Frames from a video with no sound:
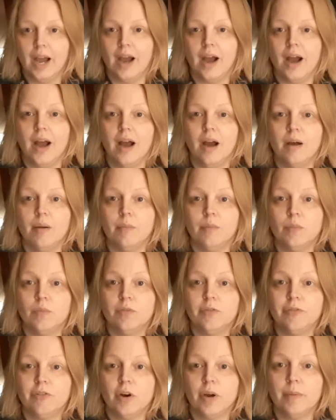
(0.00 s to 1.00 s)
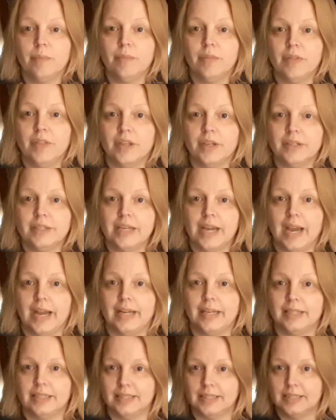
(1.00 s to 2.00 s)
From the tag.
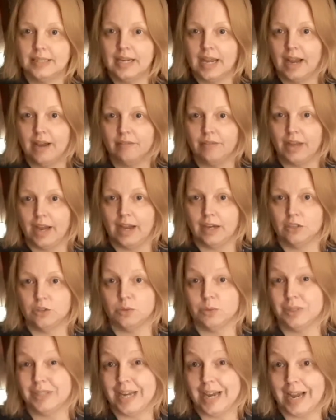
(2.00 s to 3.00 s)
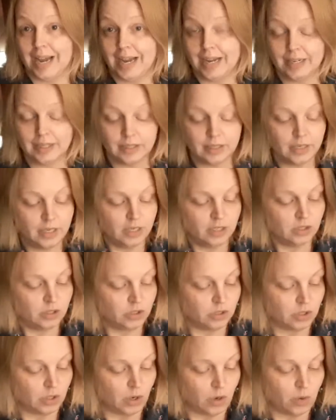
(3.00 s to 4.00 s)
It didn't have the actual tag.
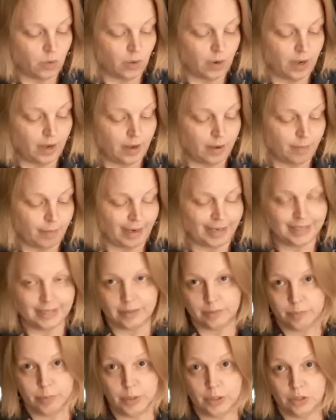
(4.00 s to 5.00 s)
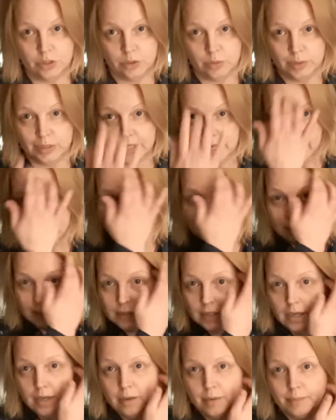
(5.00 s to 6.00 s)
So I didn't put new with tags.
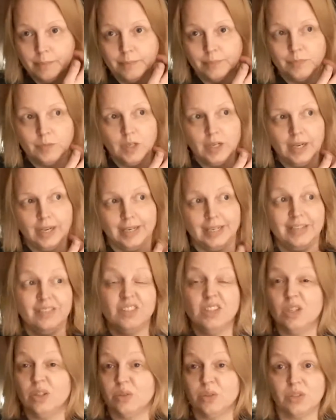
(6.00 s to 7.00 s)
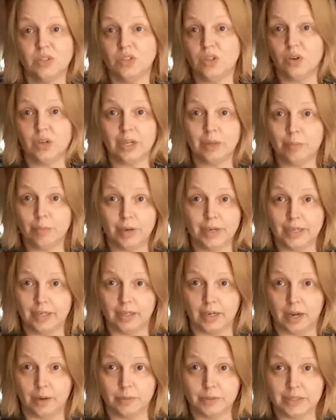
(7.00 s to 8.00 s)
And even though it was a no-name brand,
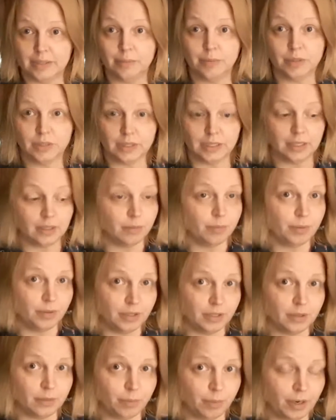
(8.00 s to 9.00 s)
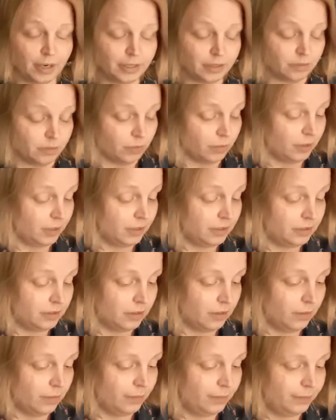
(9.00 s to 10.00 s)
I was able to get a pretty good price for it.
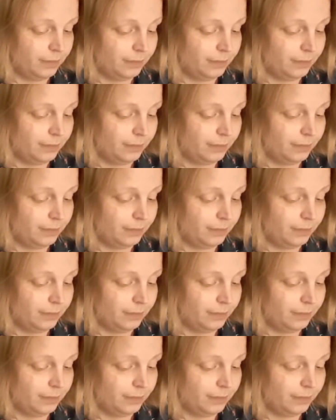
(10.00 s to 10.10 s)
So